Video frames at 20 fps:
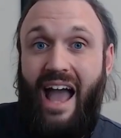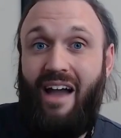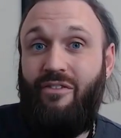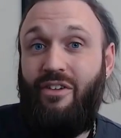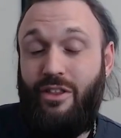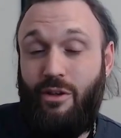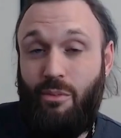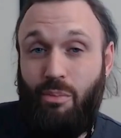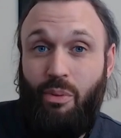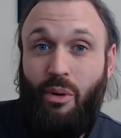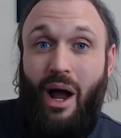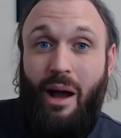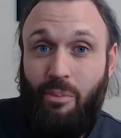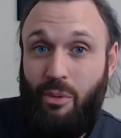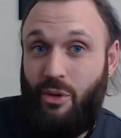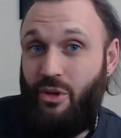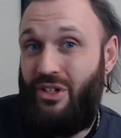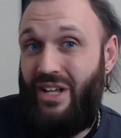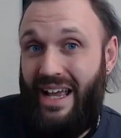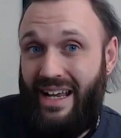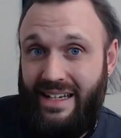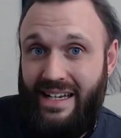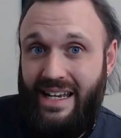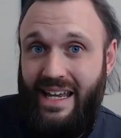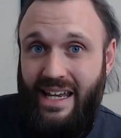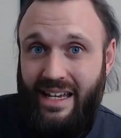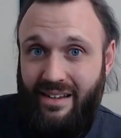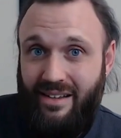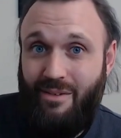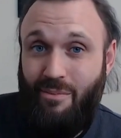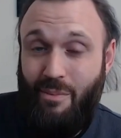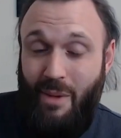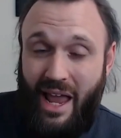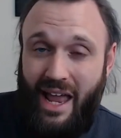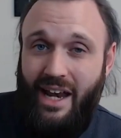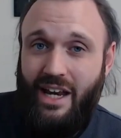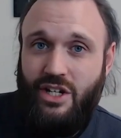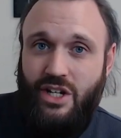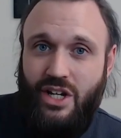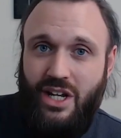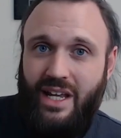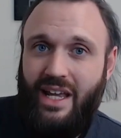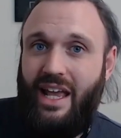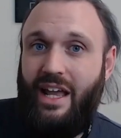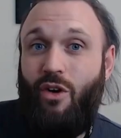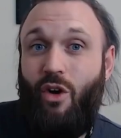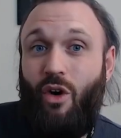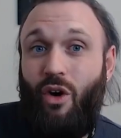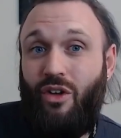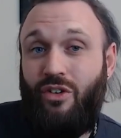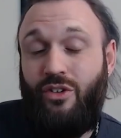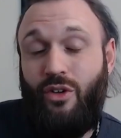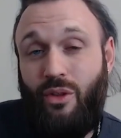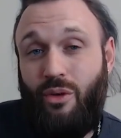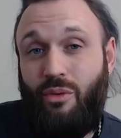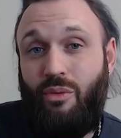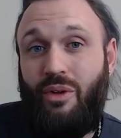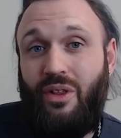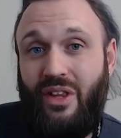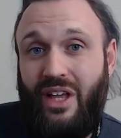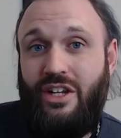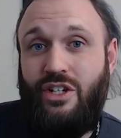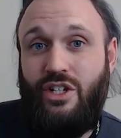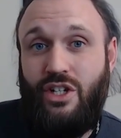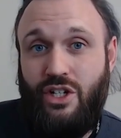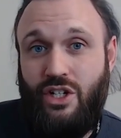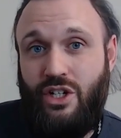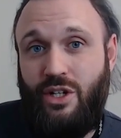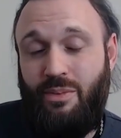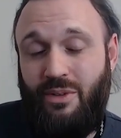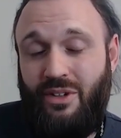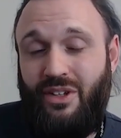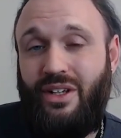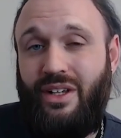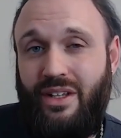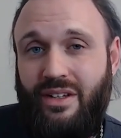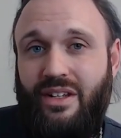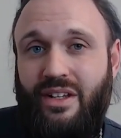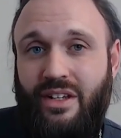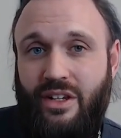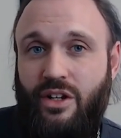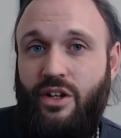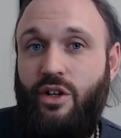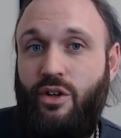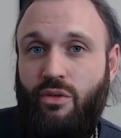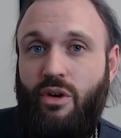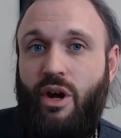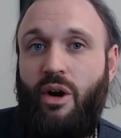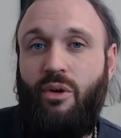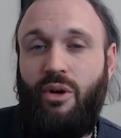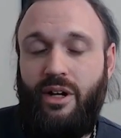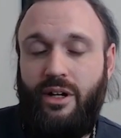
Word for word: having the proper technique to manage it and also the relationships to continue to